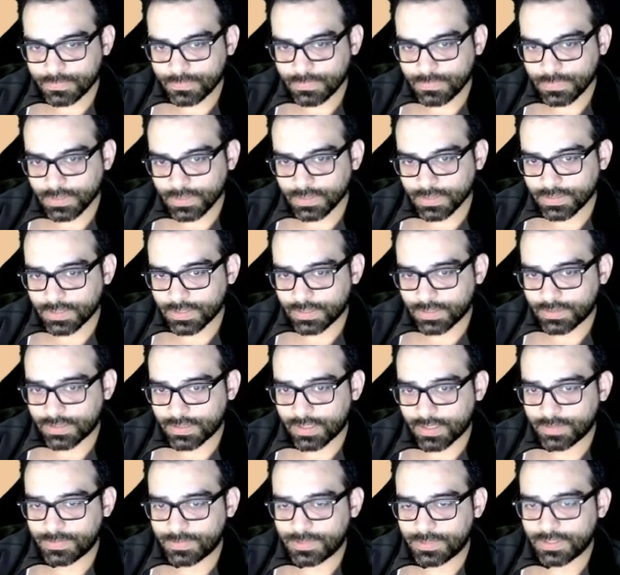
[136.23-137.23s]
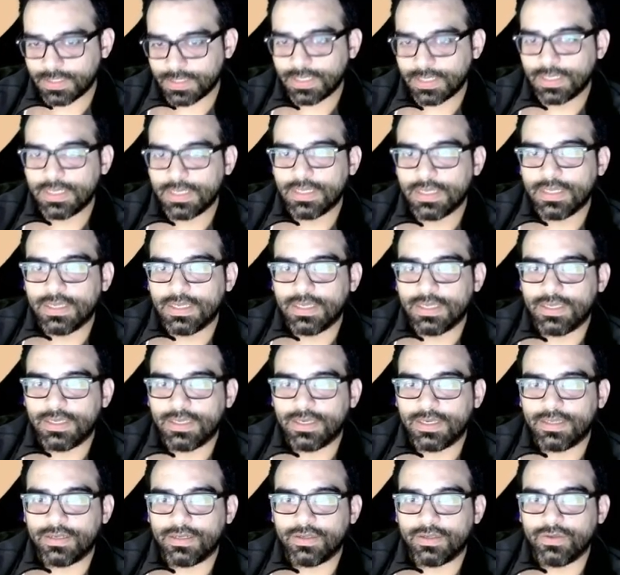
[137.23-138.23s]
said Thompson,
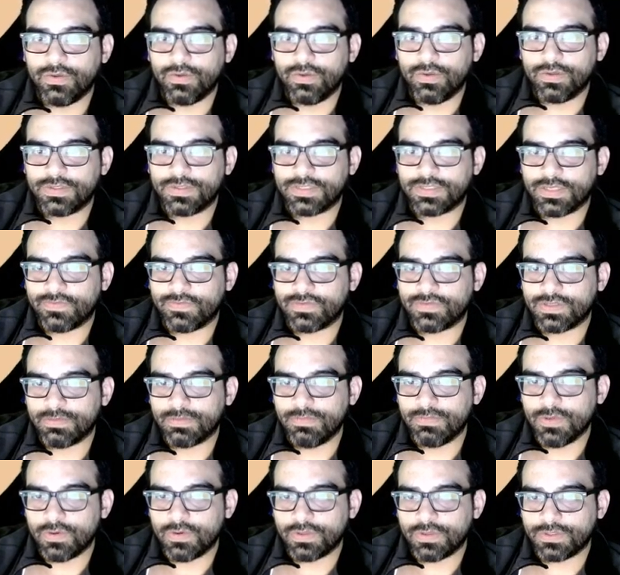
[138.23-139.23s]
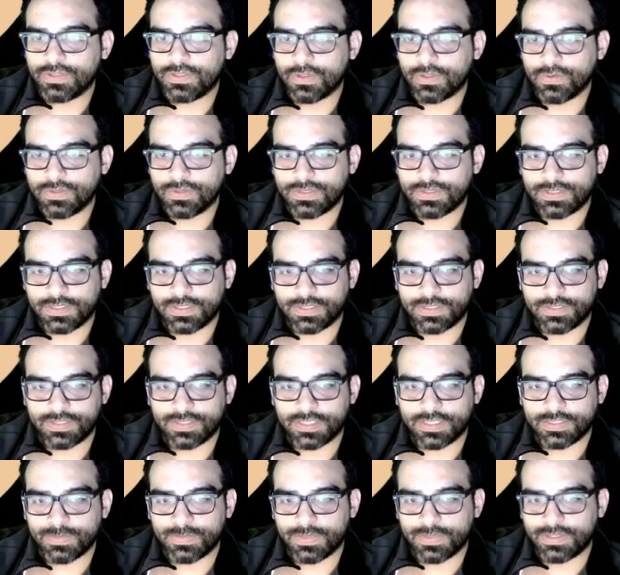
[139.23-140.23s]
and UNICEF's milquetoast
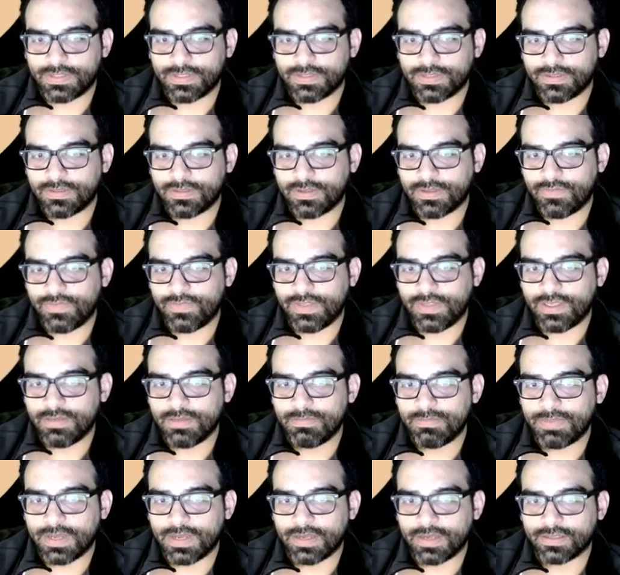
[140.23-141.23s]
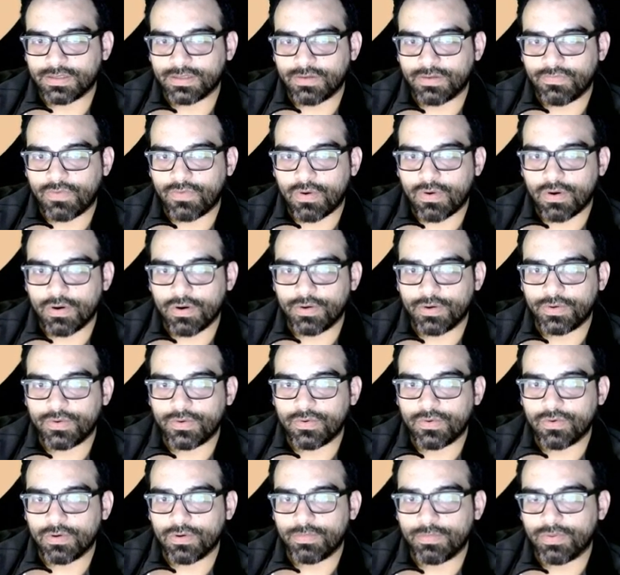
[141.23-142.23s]
assessment. Impact of
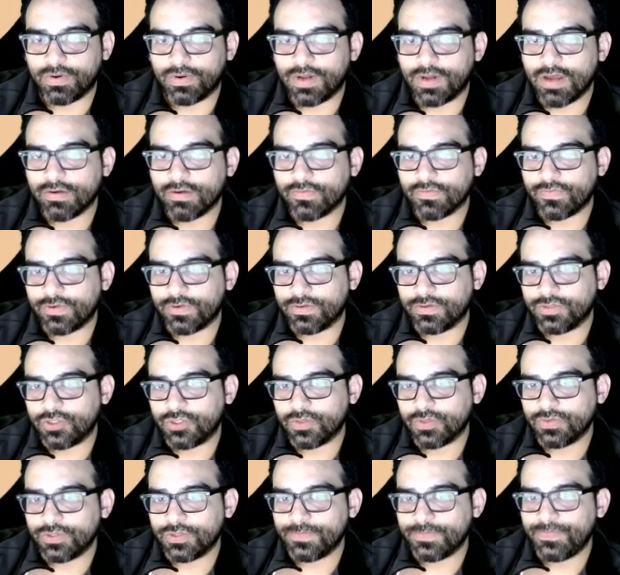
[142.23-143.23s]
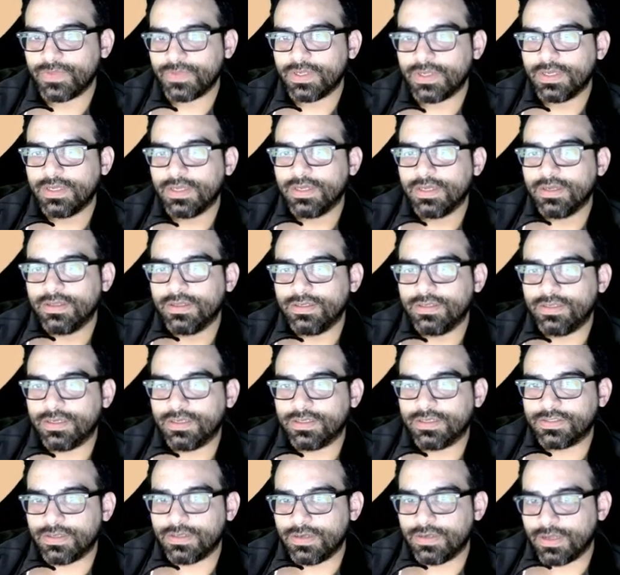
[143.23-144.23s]
hardcore pornography on children
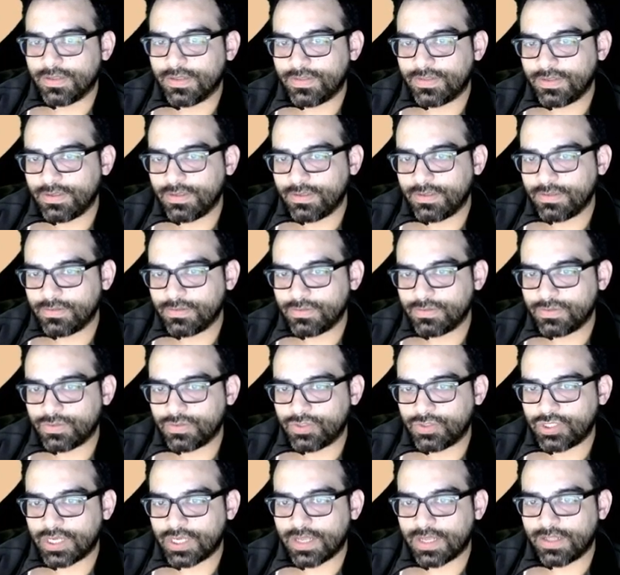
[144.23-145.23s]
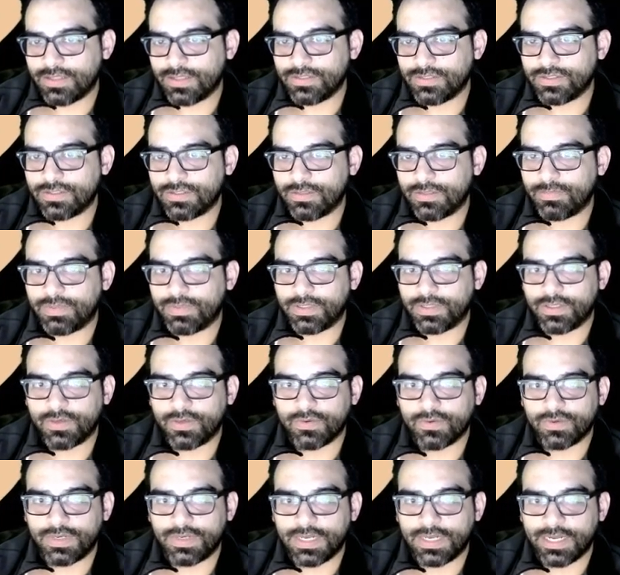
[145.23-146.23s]
does nothing to challenge the
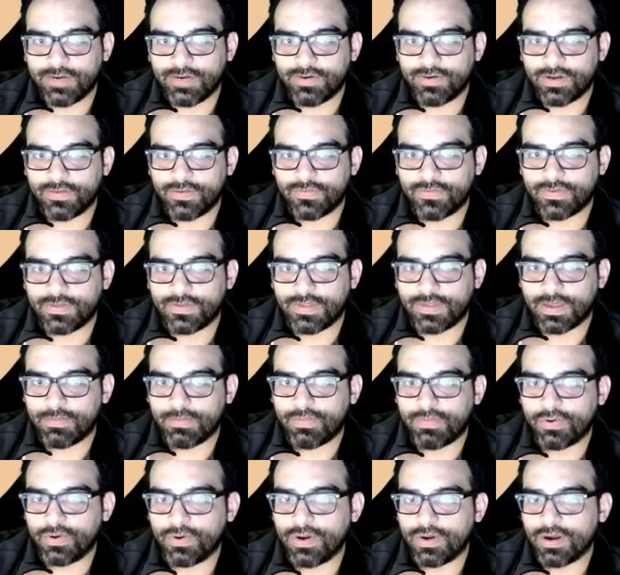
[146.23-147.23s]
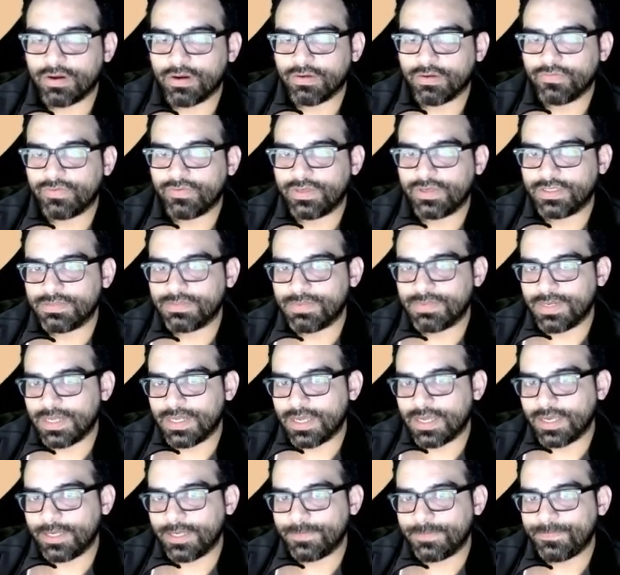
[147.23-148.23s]
political narrative that pornography is
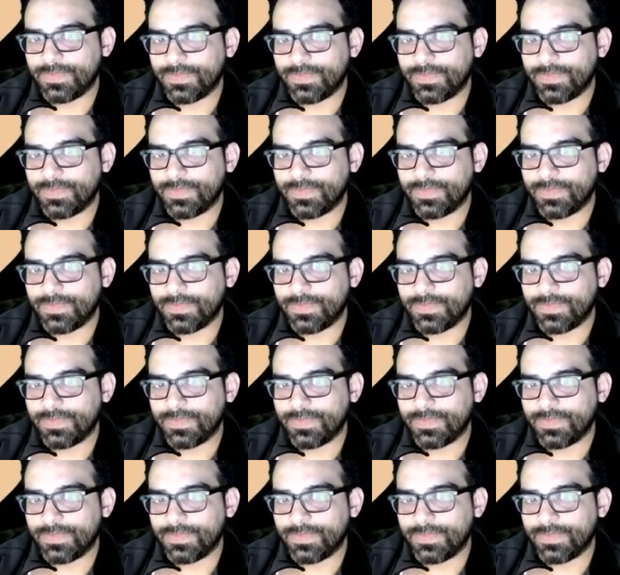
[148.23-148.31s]
benign,